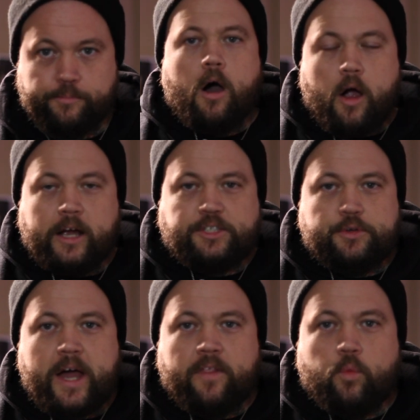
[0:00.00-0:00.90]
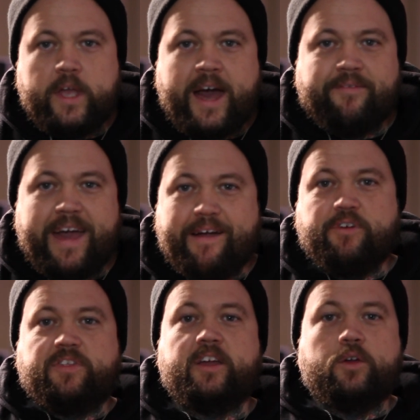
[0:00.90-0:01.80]
Alright, so now that we have
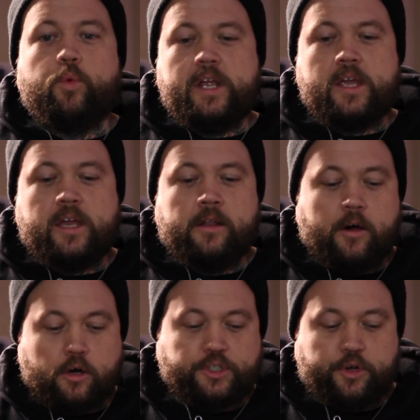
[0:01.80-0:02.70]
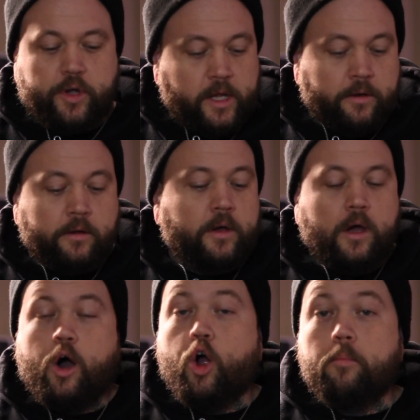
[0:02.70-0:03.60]
everything that we need, our screen,
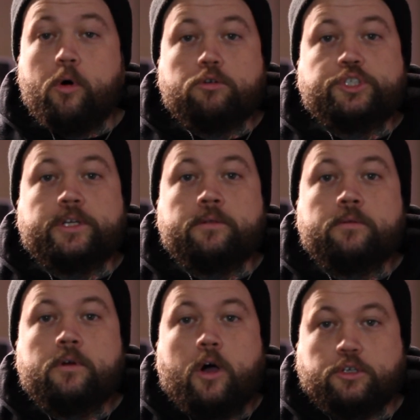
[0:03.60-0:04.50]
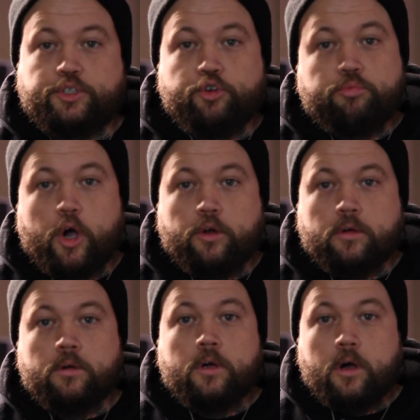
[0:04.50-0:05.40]
our emulsion, our scoop
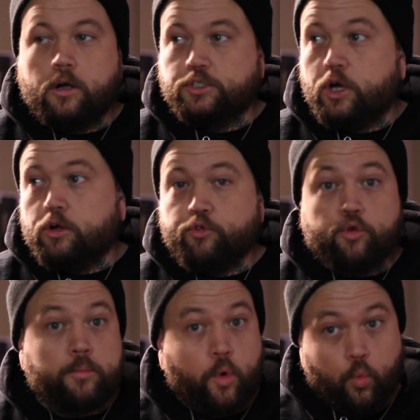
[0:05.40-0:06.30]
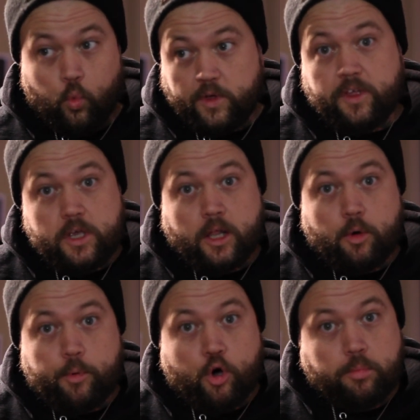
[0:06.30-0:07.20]
coater, our dark room with a yellow
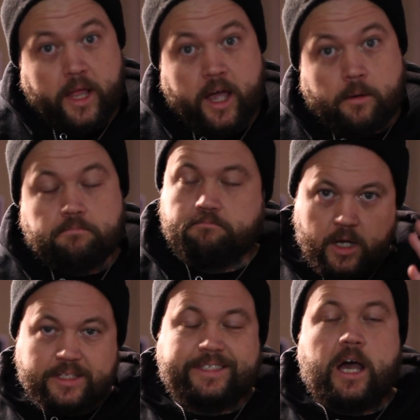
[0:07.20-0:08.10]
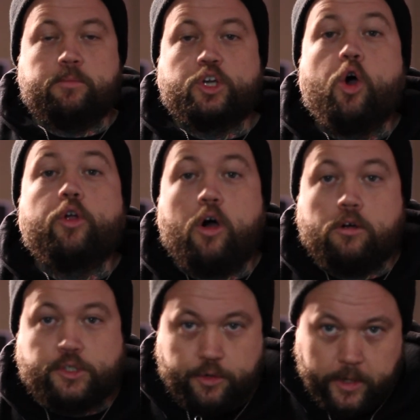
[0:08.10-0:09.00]
bulb lamp, it's time to coat our
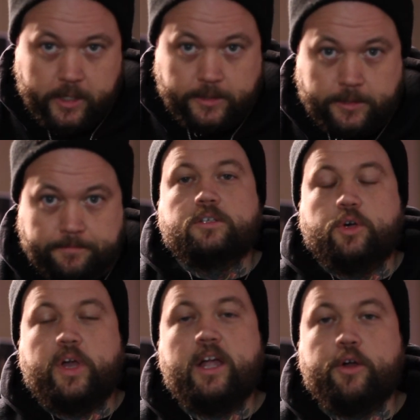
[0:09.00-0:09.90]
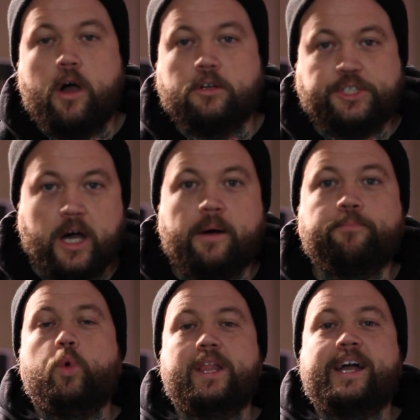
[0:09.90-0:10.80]
screens. So here in our shop,
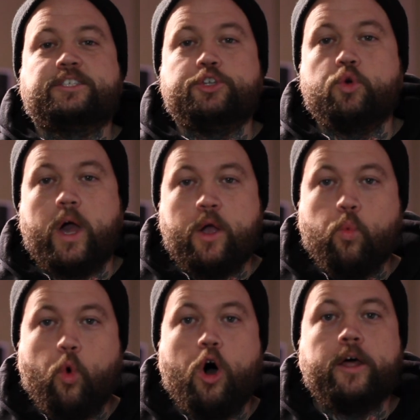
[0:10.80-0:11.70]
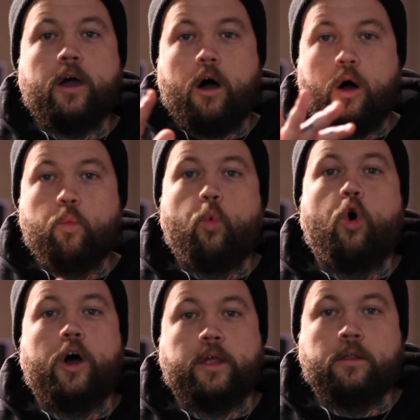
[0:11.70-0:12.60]
we like to do a
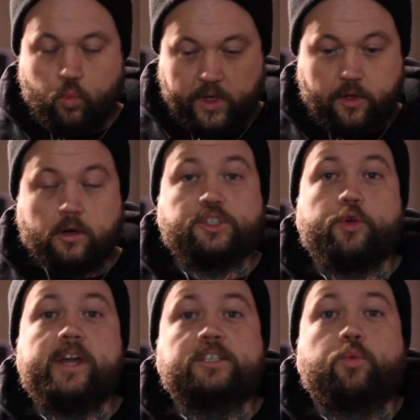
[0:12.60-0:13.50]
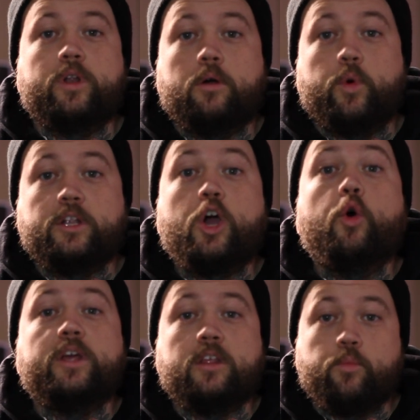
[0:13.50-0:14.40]
one-on-one with our screens when
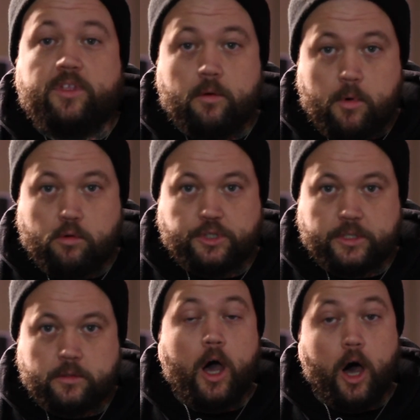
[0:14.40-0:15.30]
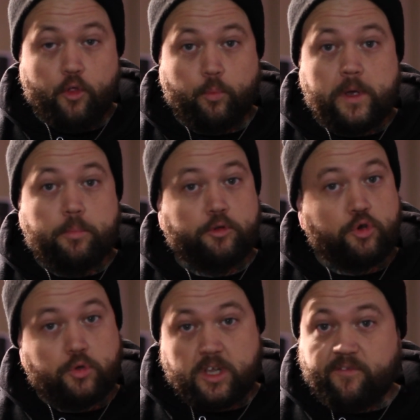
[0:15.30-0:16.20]
coating them with emulsion. Other people
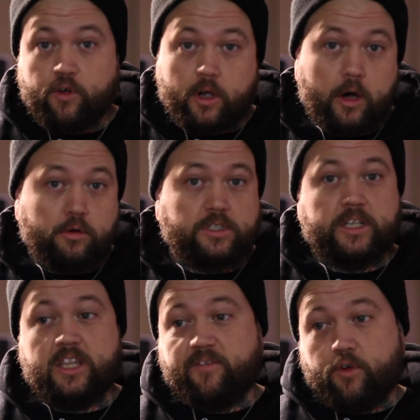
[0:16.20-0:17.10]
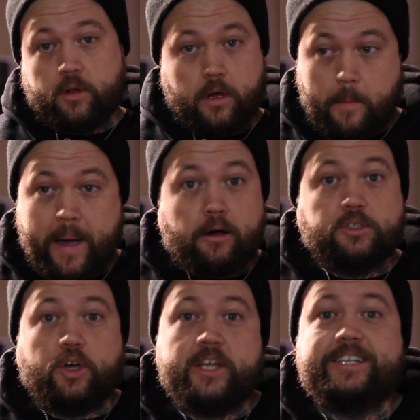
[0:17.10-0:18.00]
do different coats and different amounts
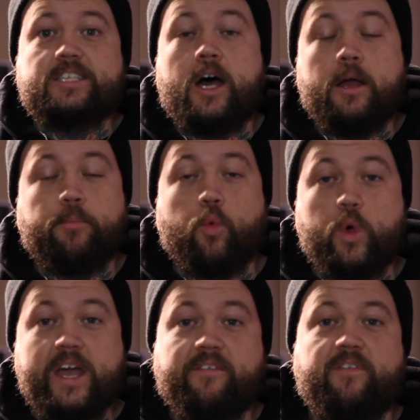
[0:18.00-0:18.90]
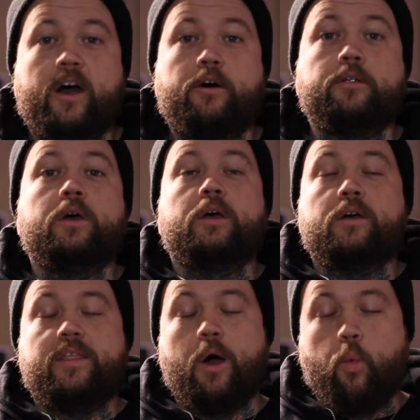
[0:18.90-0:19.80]
on each side, but we have found
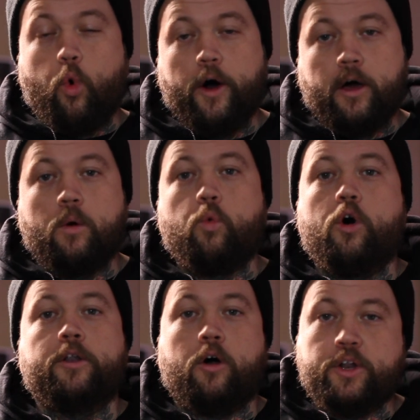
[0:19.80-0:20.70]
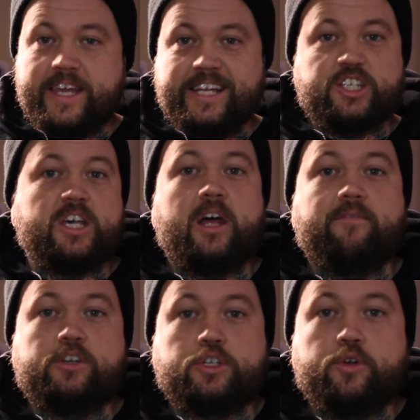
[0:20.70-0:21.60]
that one-on-one on each side of
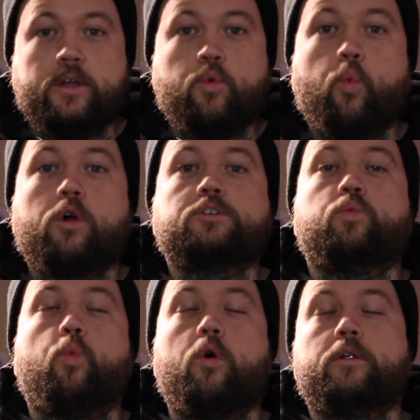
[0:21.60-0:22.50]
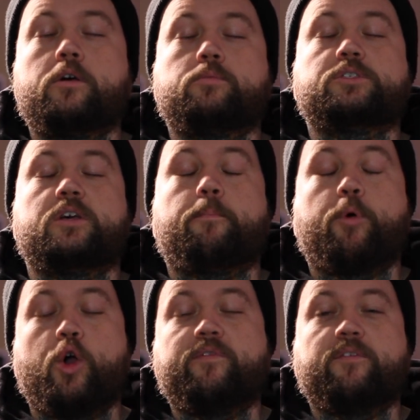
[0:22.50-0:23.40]
the screen works 100%
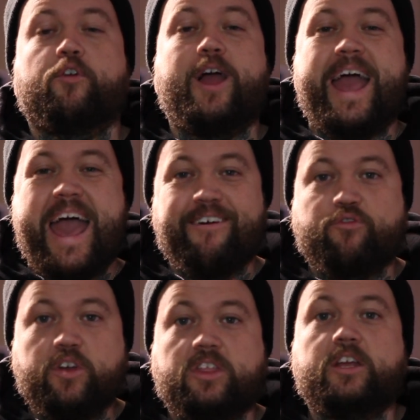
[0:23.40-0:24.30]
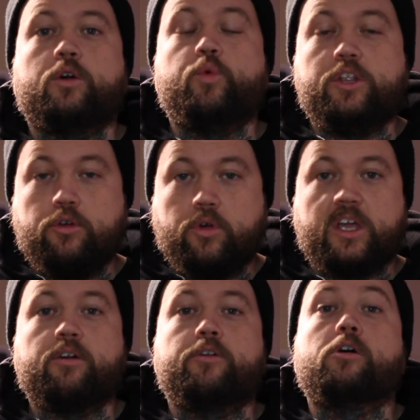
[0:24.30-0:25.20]
perfect for everything that we do
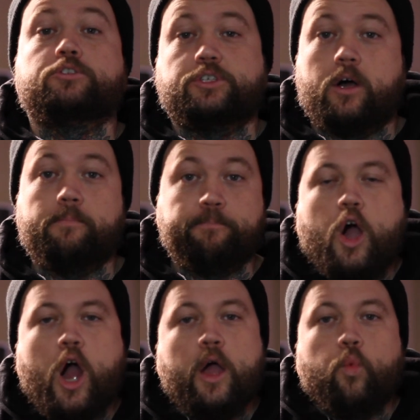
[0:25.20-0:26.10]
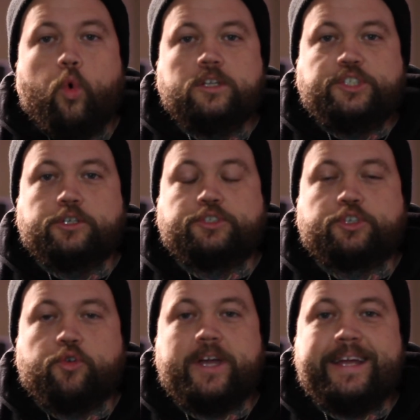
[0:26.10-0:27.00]
here in our shop. Alright, once your
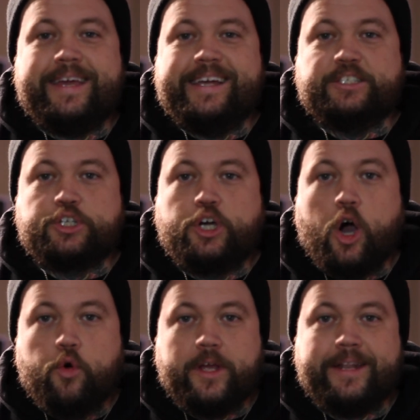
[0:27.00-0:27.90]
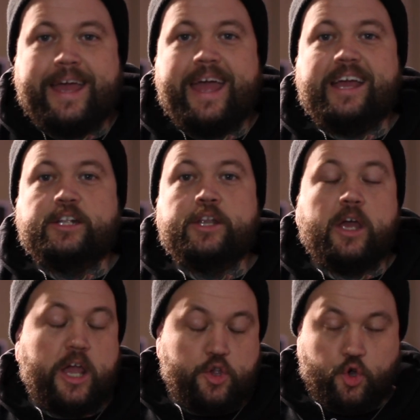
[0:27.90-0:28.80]
screen is coated and
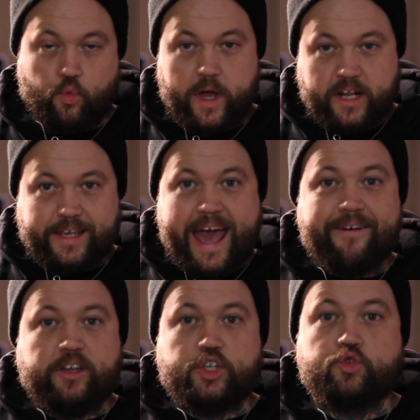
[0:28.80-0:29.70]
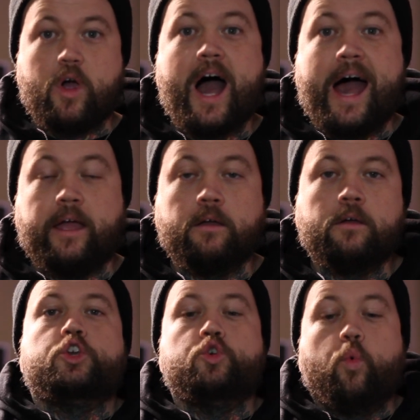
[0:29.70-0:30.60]
you're ready to have it dry,
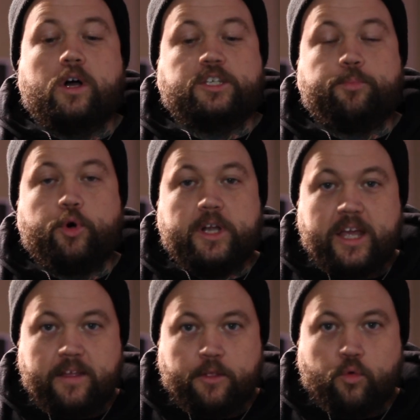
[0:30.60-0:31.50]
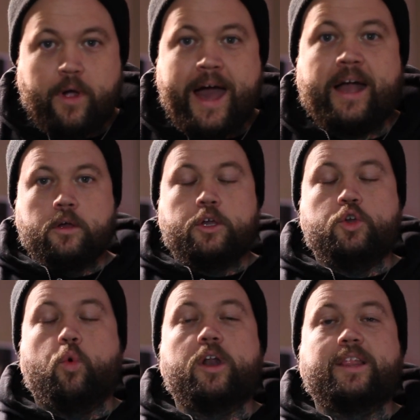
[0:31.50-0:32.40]
you want to put it in the rack. You
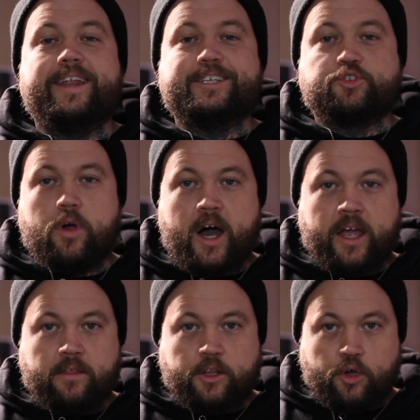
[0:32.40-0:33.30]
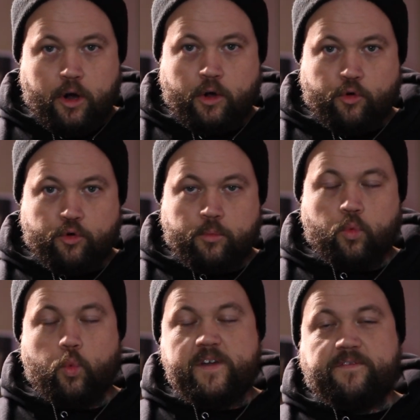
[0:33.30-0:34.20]
want to let it dry in the dark room.
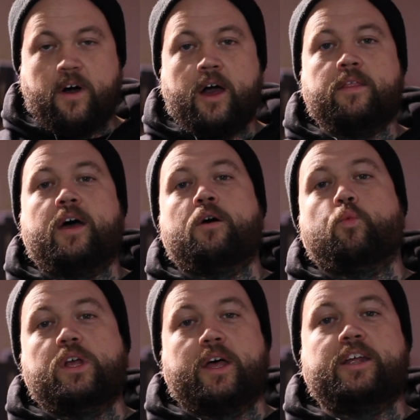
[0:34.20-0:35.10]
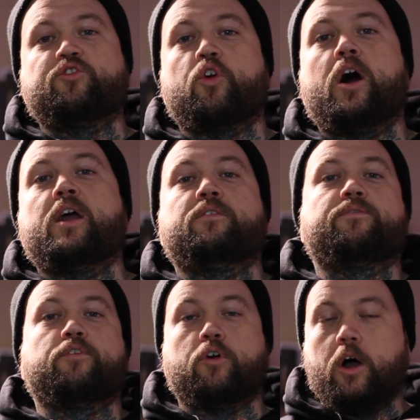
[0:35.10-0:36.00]
We find that we let it dry
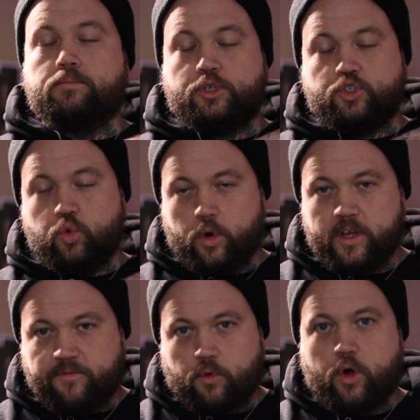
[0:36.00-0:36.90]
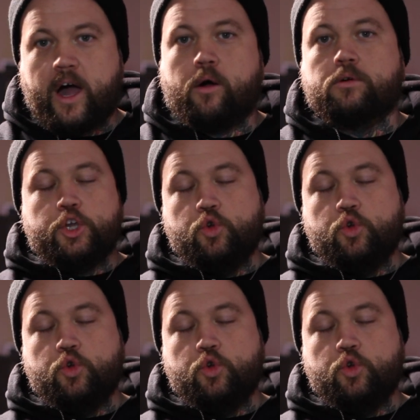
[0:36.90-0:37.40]
for up to 24 hours.